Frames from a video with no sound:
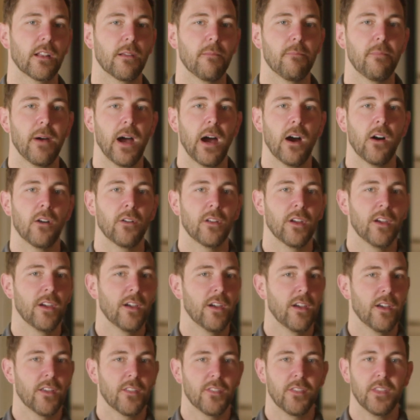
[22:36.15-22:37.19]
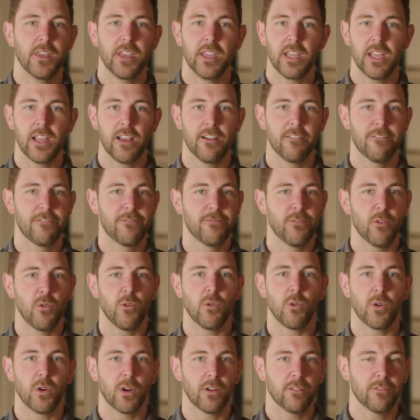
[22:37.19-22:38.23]
about the
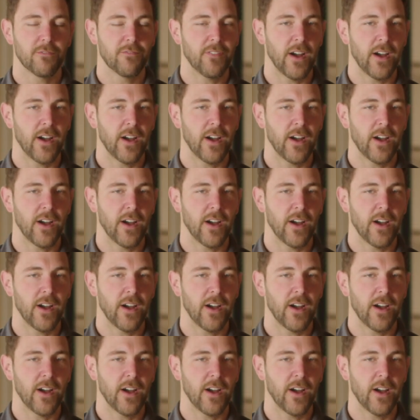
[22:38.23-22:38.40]
4,